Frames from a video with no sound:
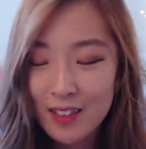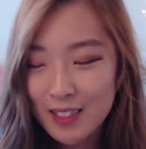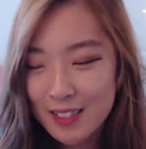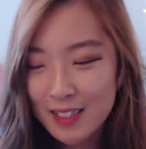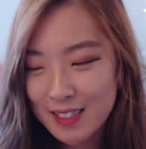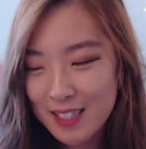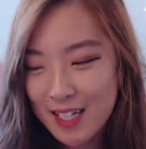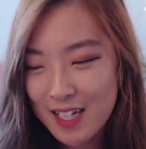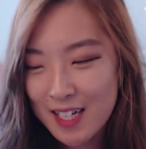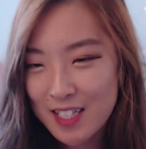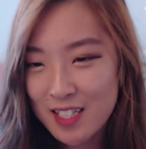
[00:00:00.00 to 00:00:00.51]

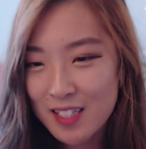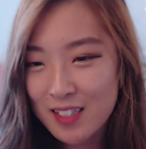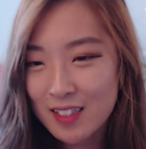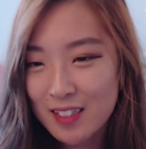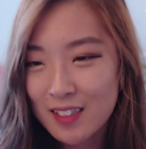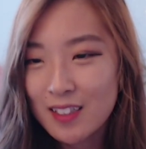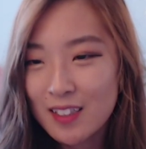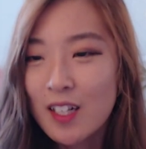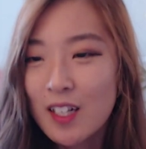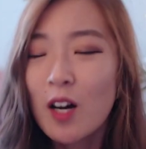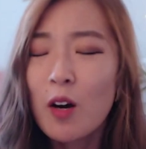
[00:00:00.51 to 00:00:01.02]

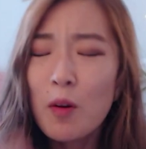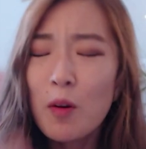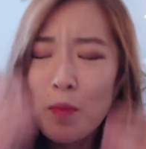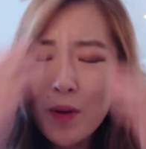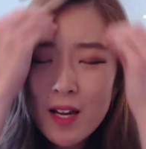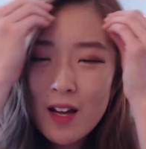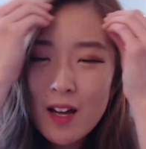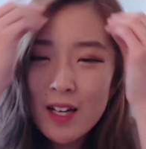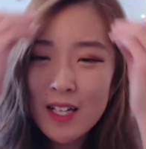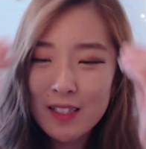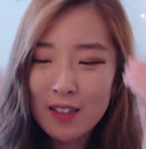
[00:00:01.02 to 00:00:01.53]
Station. Oh my
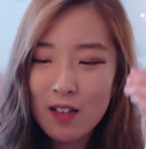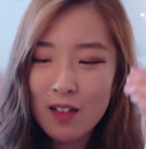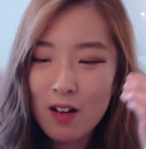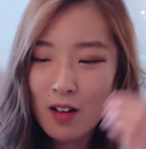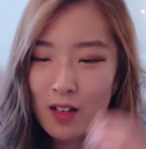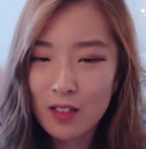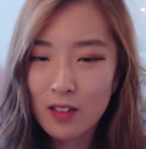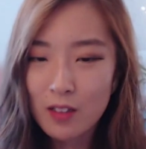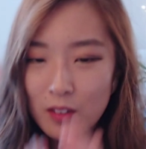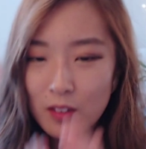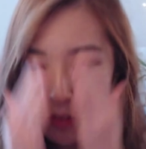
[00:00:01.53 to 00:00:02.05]
god, he's
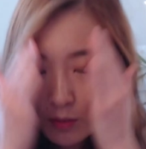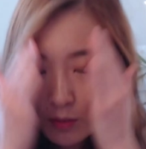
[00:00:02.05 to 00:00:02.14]
gone. Oh